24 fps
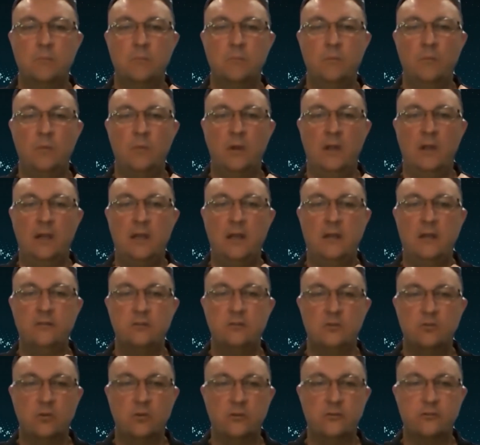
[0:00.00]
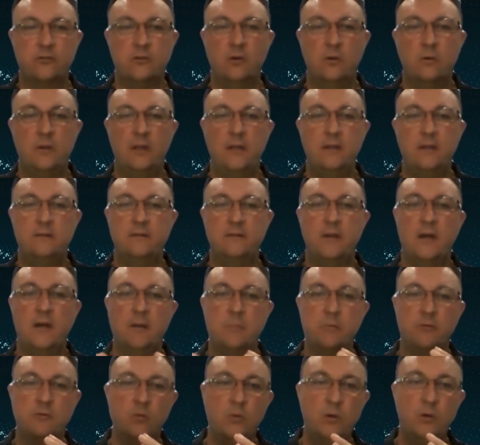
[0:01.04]
allows you to cross-correlate the data
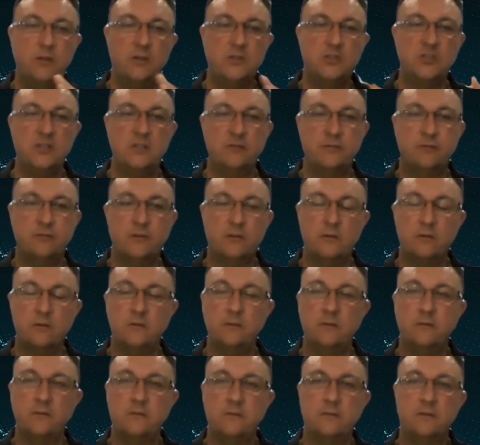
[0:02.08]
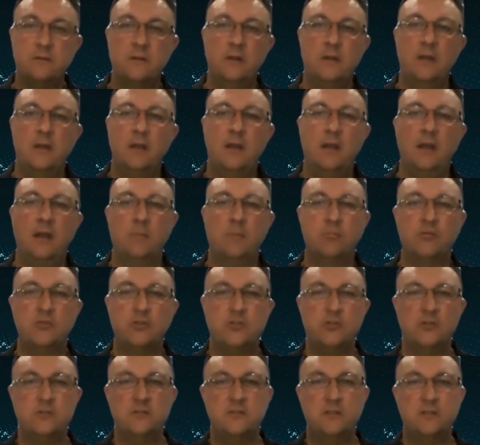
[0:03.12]
between the geophones,
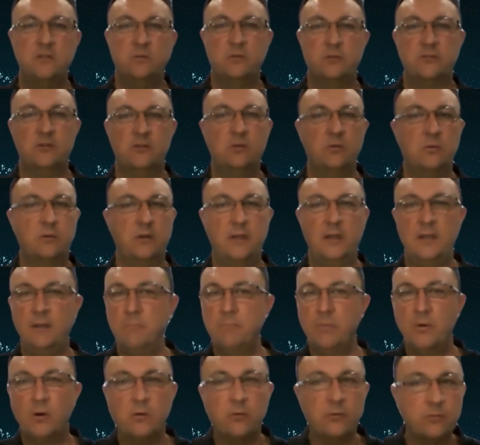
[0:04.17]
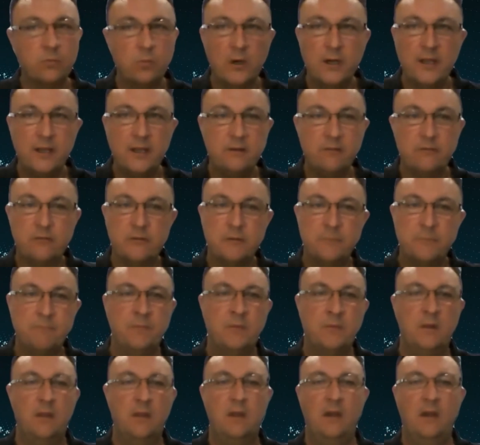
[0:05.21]
producing what's called an impulse wave,
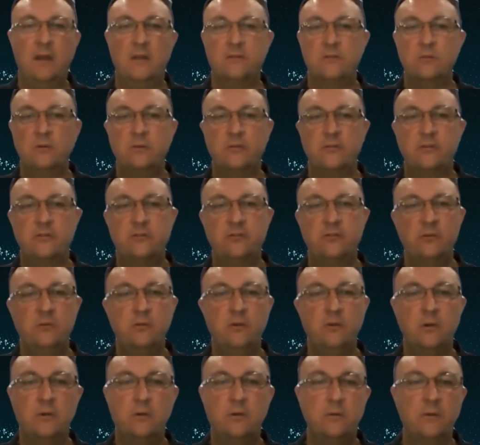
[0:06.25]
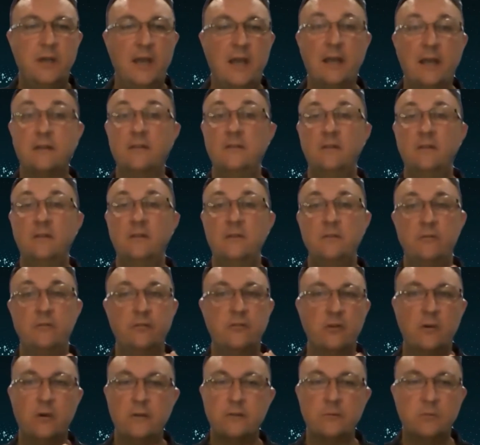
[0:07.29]
sort of a pseudo-active
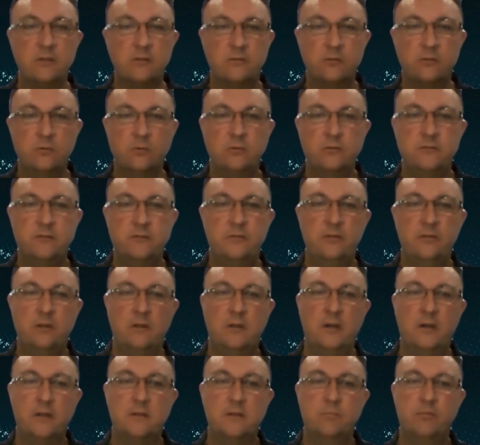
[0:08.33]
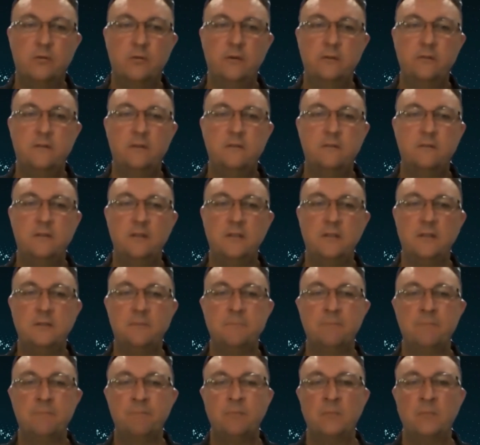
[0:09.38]
seismic source, if you like. The processing
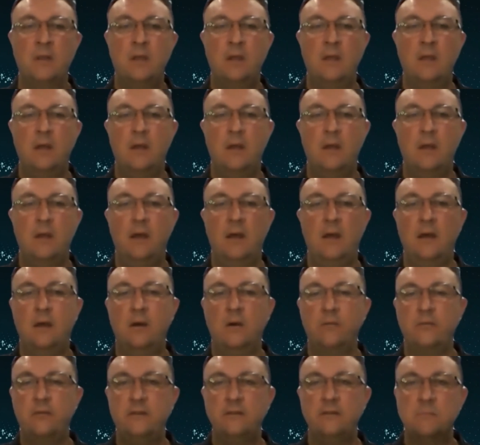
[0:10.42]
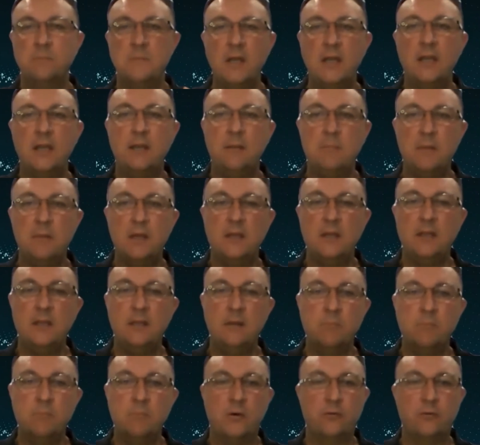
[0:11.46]
of these many
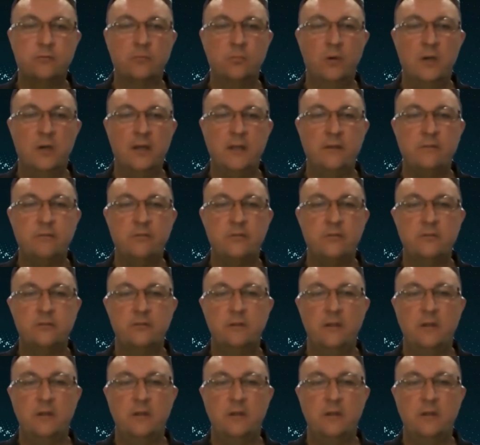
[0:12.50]
impulse waves